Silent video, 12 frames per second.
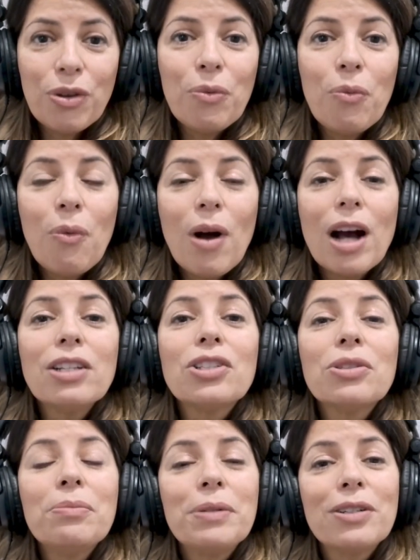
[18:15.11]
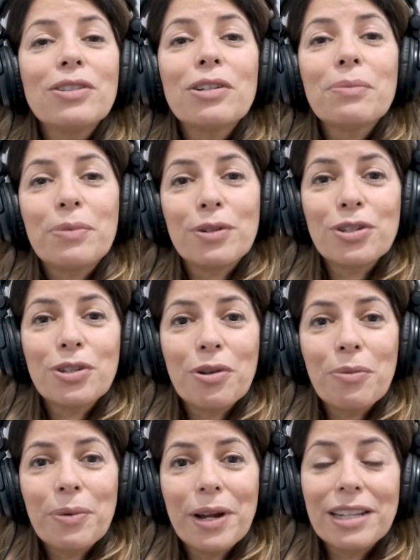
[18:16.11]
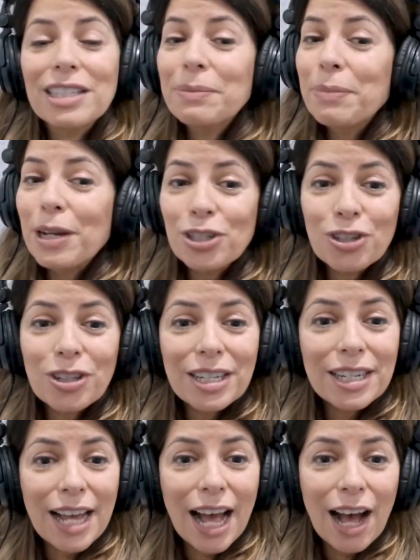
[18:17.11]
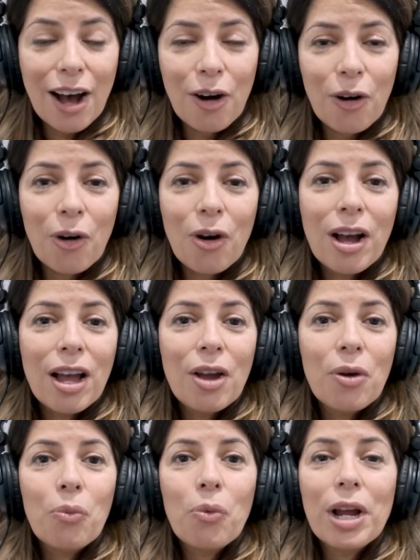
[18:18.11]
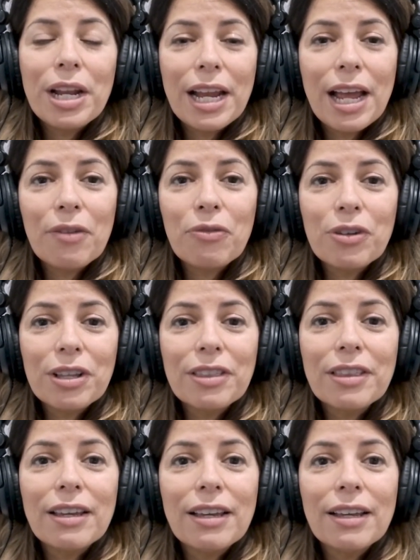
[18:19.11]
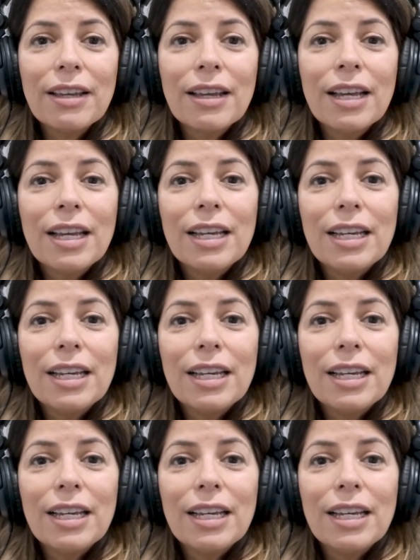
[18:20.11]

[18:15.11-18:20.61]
We want to build our personal brand, especially now when everything